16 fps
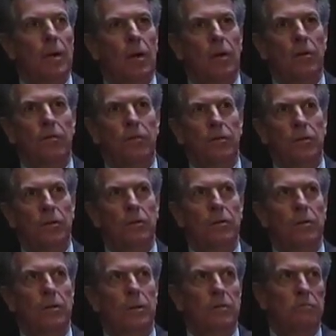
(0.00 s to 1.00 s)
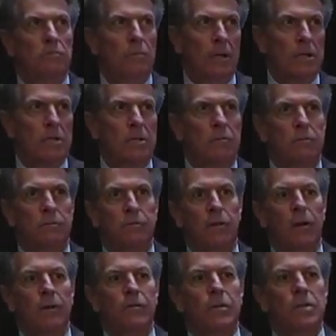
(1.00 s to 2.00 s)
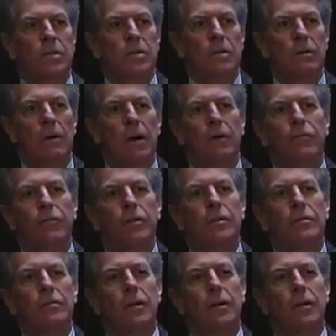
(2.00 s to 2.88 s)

over the next 5 years thereafter.